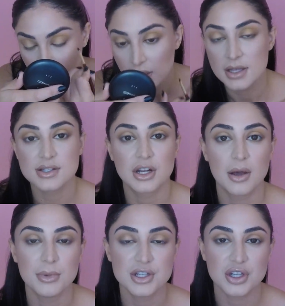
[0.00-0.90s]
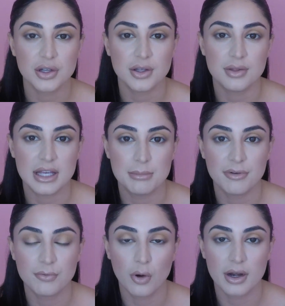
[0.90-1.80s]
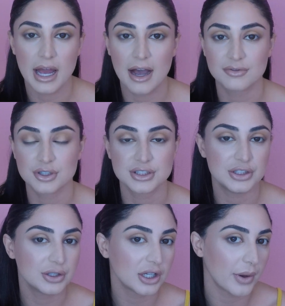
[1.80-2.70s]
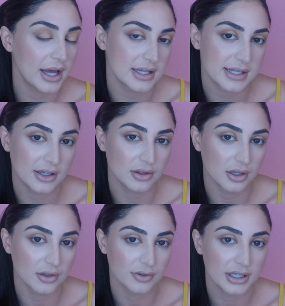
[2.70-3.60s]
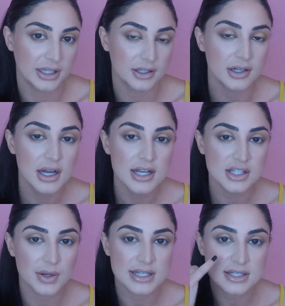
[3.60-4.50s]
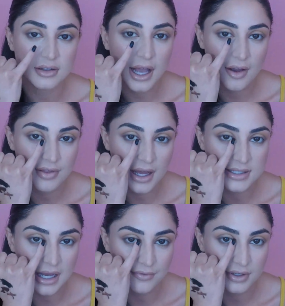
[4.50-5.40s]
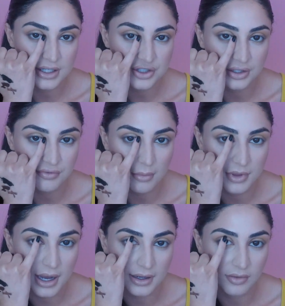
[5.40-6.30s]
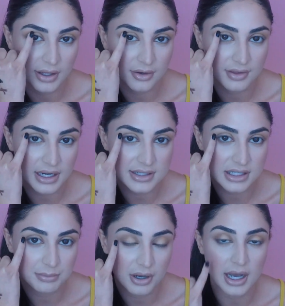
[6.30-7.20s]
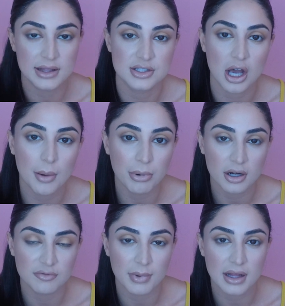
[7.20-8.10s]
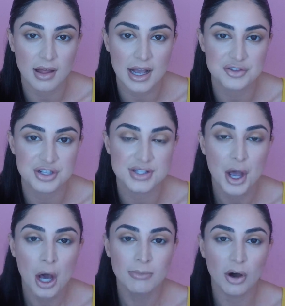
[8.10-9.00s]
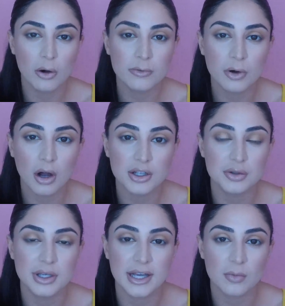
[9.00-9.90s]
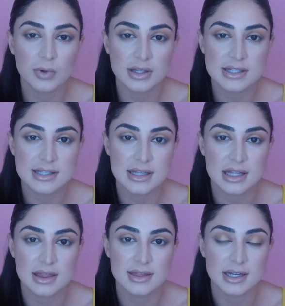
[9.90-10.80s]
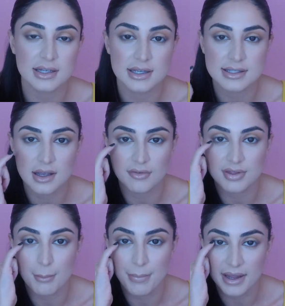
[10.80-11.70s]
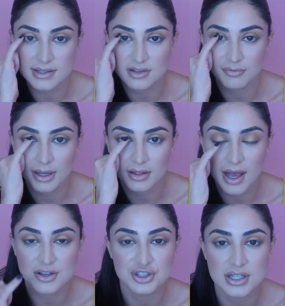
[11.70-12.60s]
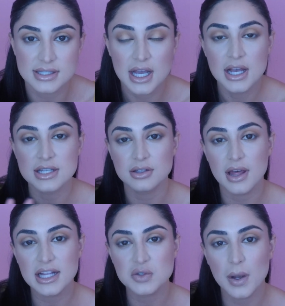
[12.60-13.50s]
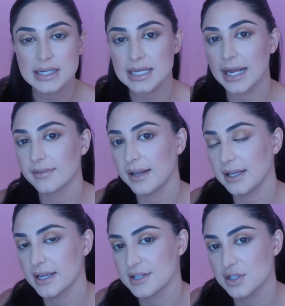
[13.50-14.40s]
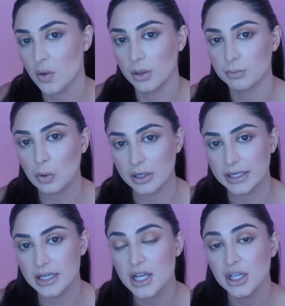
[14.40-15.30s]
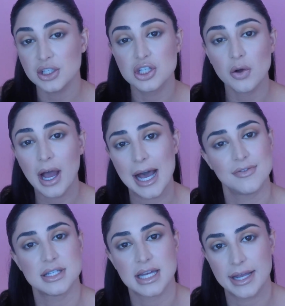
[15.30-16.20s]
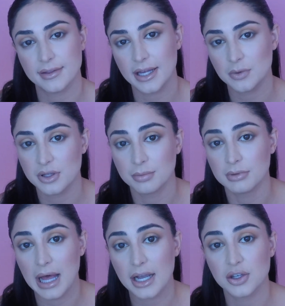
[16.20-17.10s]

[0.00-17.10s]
So now I'm going to show you the before and after, so you can go ahead and take a look over here. So I still have that definition from the eyeliner that I did put at the top part of my lashes, but overall you can't really see the thickness of the base of my lashes. So that's why tight lining is so important. You don't have to tight line with black. You